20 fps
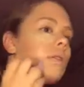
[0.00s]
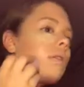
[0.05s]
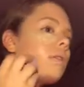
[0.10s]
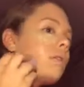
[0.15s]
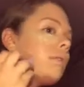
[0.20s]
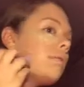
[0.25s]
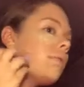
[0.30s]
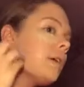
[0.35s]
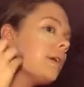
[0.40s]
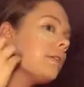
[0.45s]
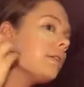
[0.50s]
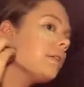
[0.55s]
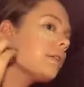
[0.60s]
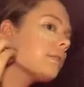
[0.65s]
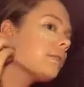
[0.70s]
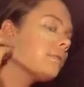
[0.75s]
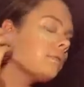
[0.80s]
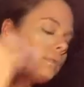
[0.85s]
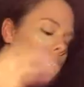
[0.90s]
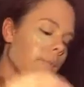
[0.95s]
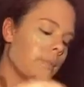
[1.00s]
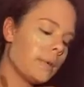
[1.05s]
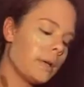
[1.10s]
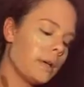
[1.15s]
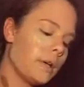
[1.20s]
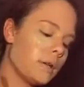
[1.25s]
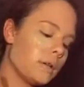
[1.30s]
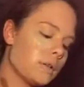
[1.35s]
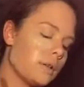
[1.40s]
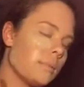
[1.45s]
oh my gosh, oh my
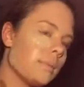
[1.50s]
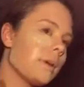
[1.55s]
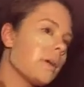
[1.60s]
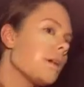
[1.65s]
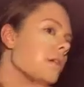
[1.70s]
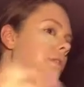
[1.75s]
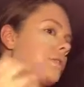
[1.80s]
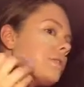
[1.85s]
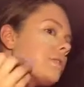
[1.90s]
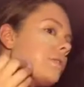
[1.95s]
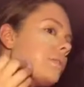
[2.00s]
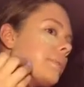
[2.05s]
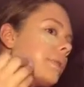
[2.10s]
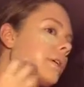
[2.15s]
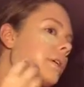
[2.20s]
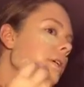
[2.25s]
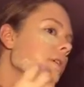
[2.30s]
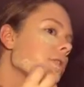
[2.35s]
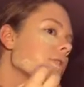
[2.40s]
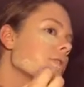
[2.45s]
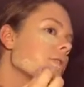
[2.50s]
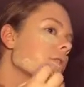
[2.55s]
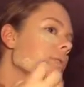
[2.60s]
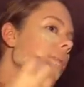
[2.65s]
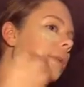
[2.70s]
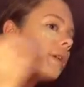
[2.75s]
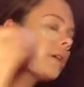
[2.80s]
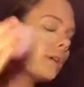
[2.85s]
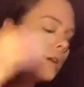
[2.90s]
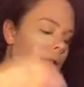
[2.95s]
gosh, oh my gosh, oh
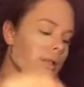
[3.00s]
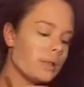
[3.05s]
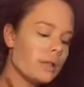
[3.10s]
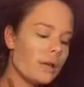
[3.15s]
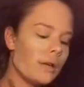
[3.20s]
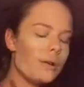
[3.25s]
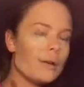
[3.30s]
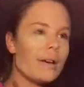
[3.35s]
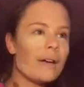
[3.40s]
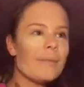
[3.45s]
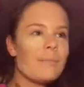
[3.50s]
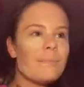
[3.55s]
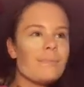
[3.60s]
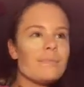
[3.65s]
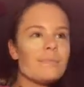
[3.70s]
my gosh, okay,